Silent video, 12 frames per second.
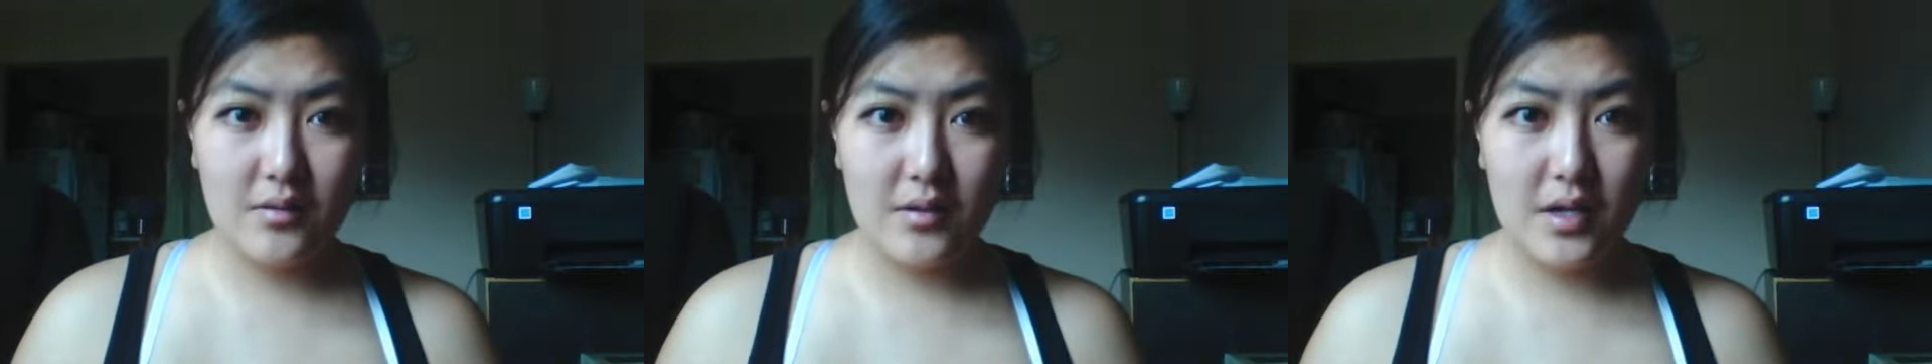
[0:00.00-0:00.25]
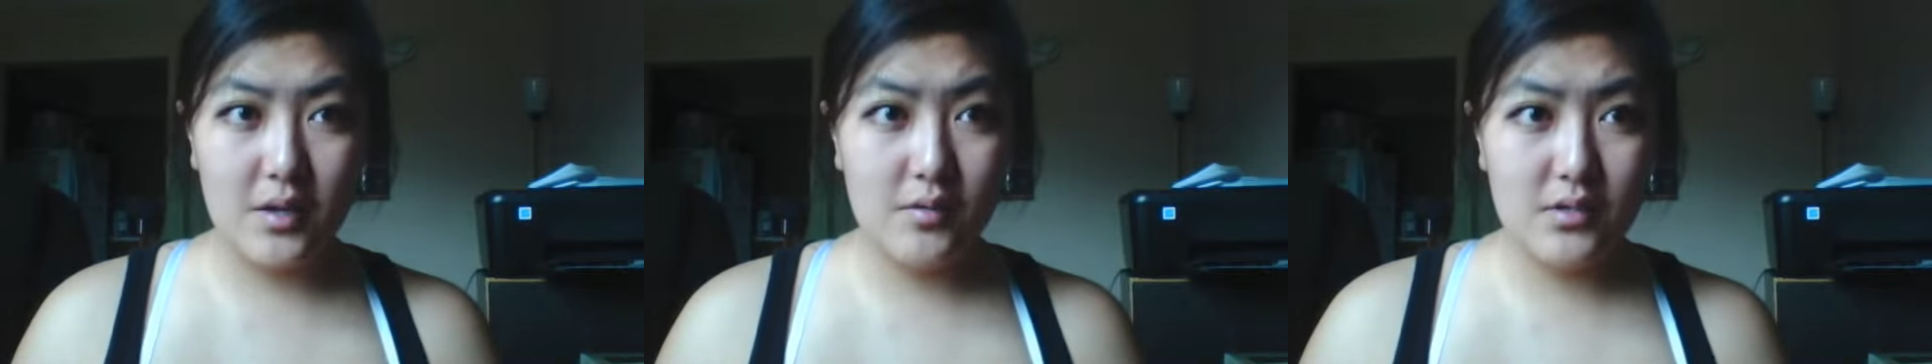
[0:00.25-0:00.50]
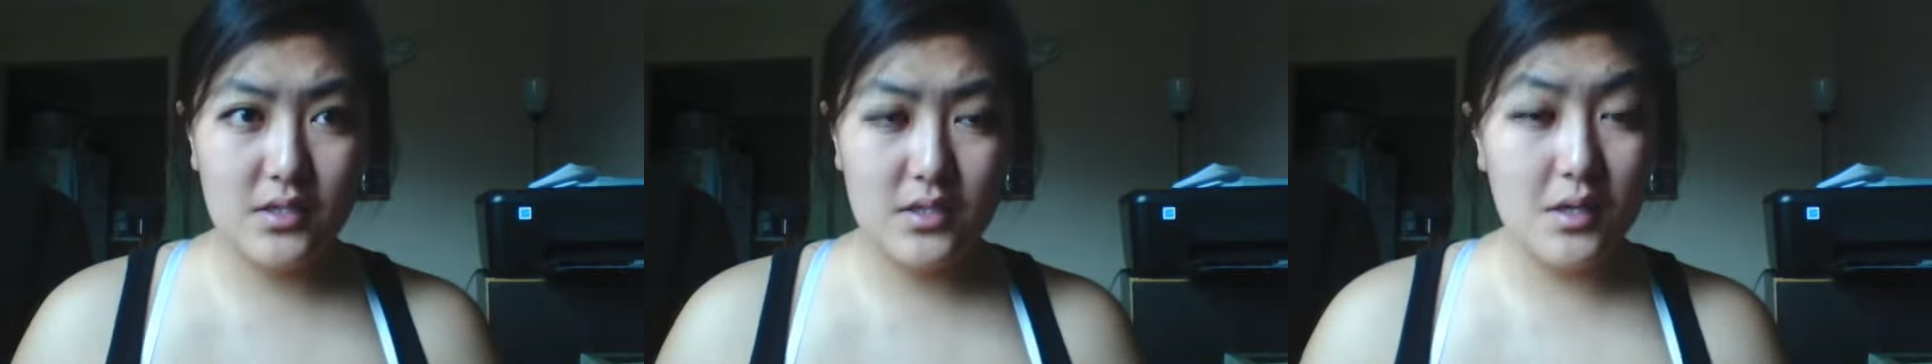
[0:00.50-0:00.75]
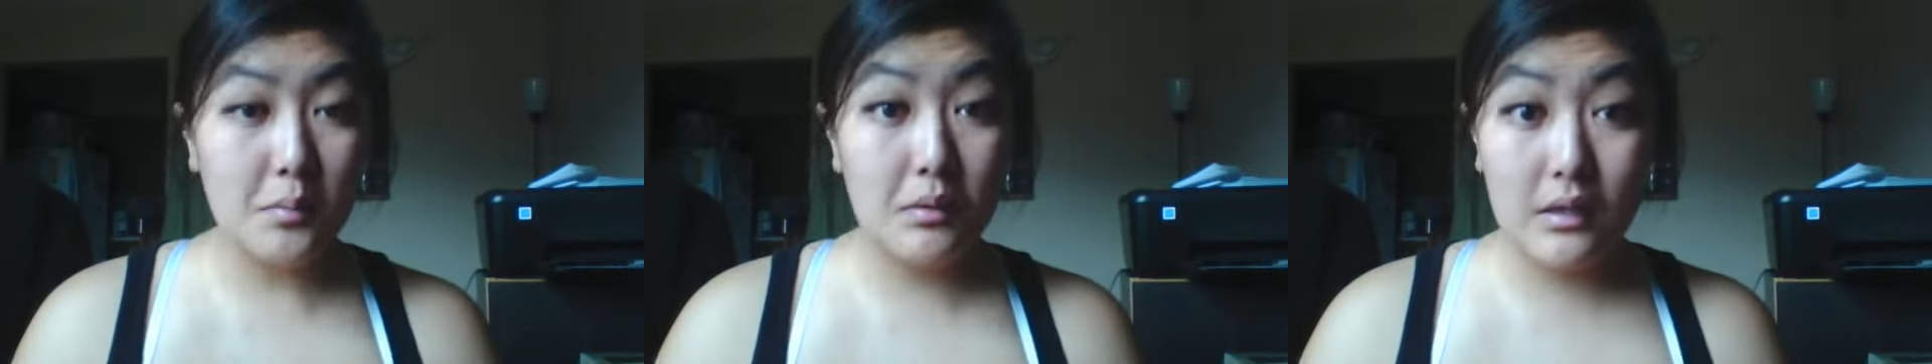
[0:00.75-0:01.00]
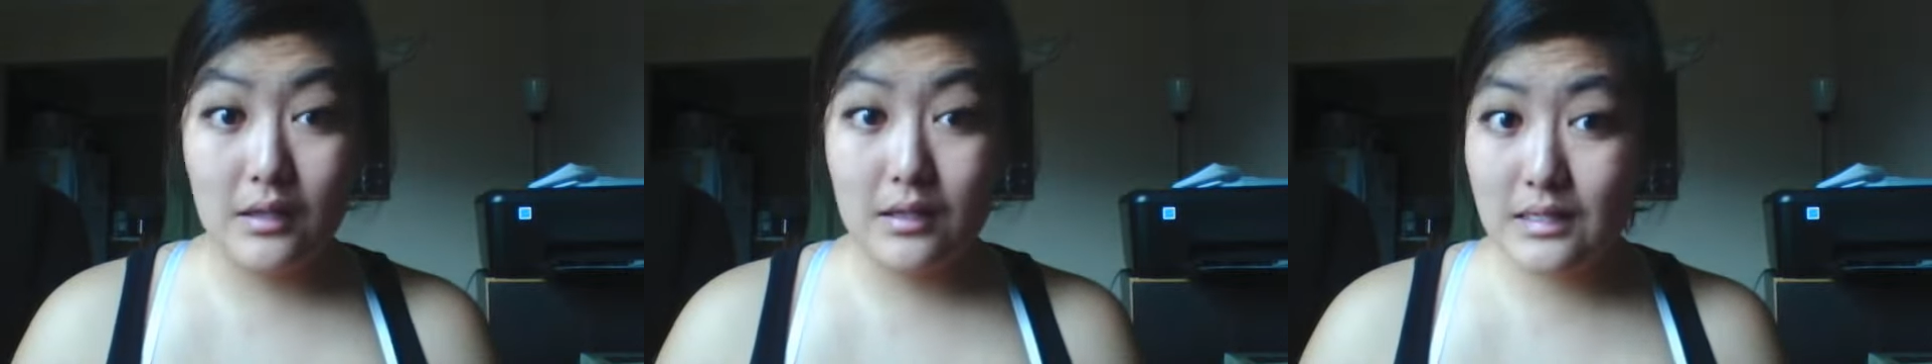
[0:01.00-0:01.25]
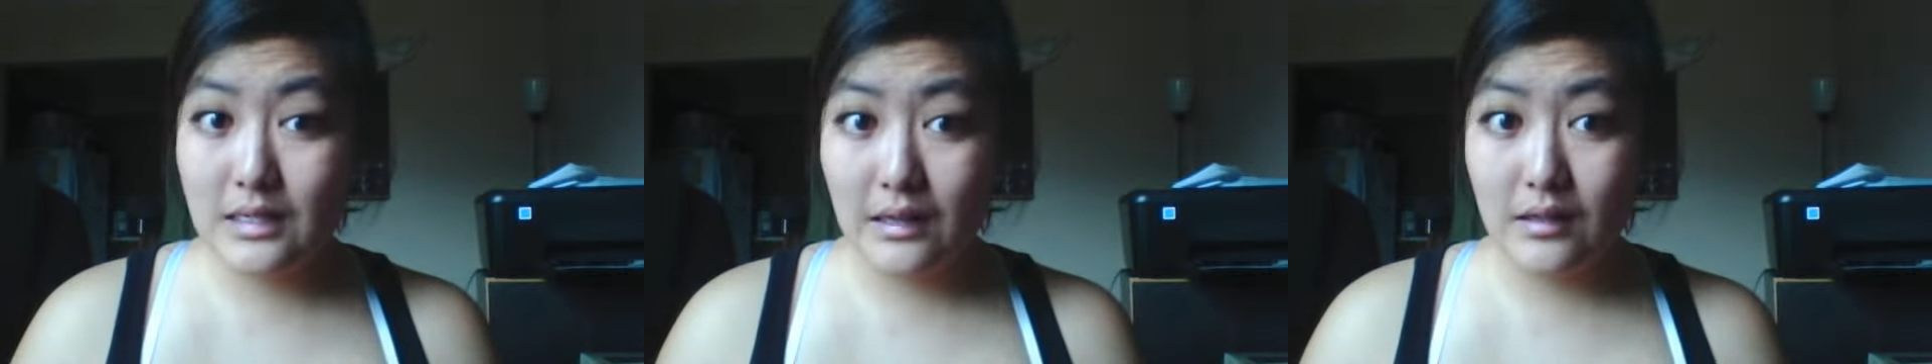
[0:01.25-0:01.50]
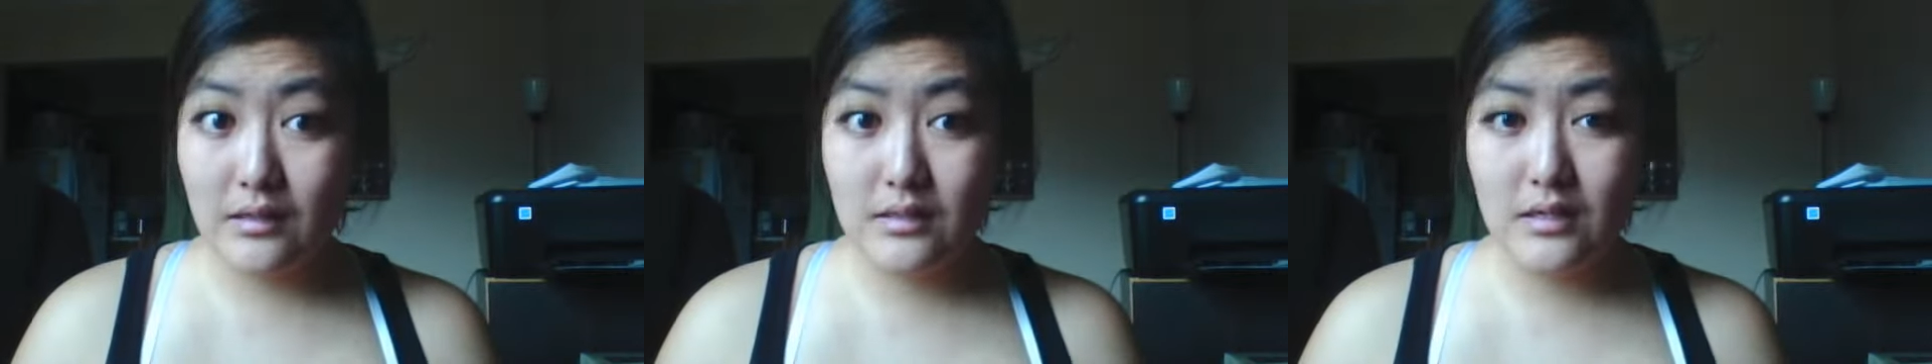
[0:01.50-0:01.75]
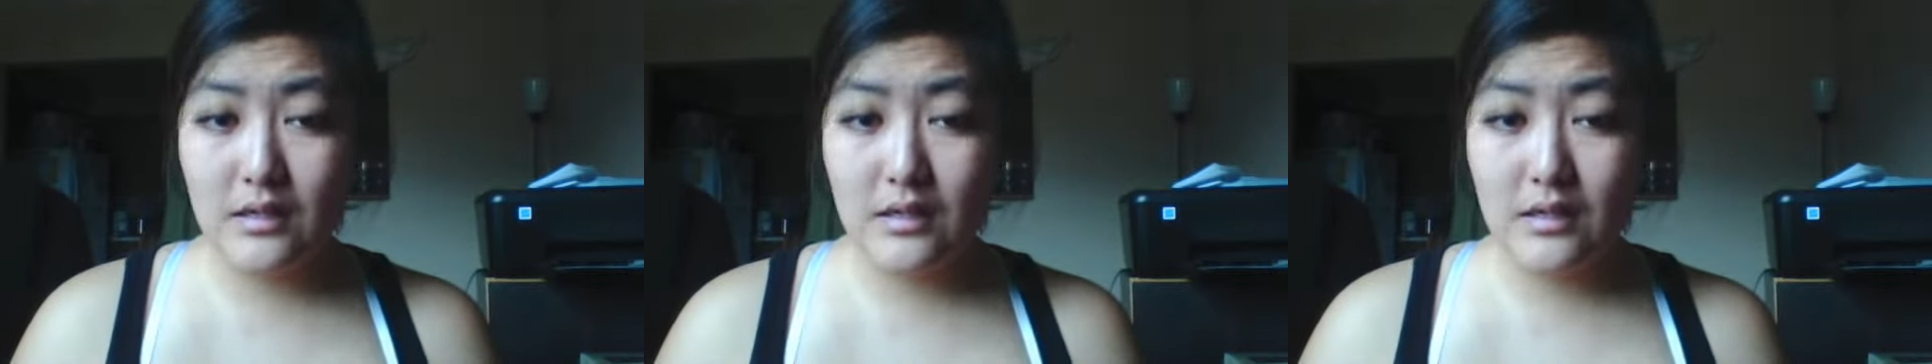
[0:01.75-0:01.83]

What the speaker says: Okay, it was just completely silence.